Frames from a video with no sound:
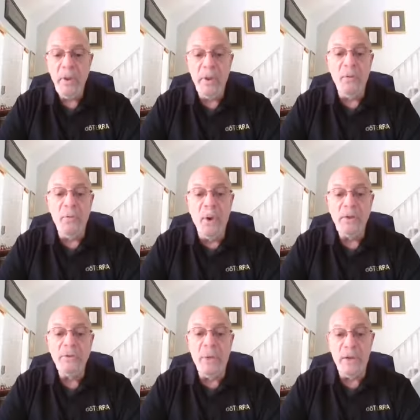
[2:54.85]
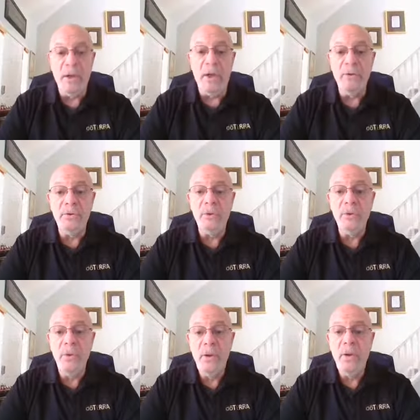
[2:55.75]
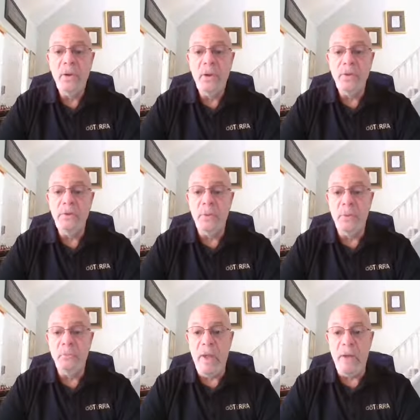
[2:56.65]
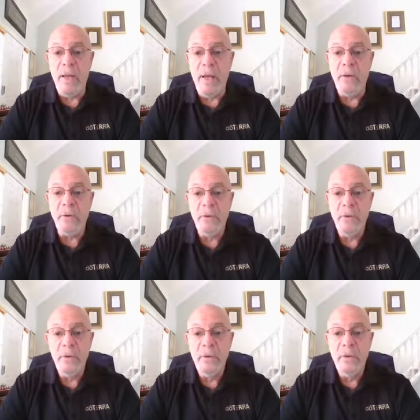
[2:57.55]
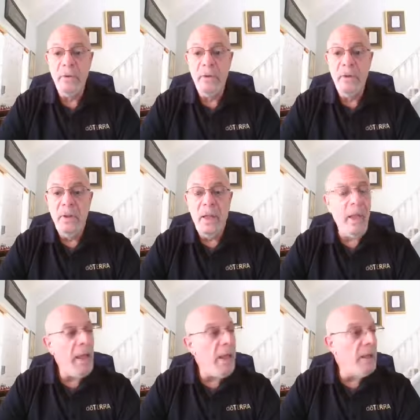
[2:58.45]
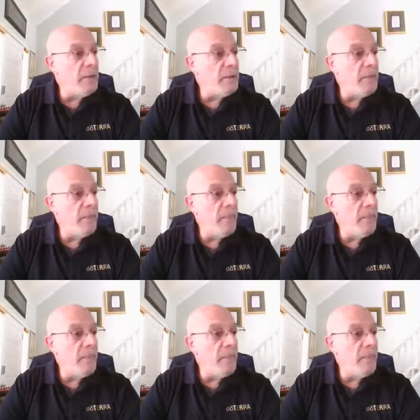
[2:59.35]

It was my go to until we ran out. And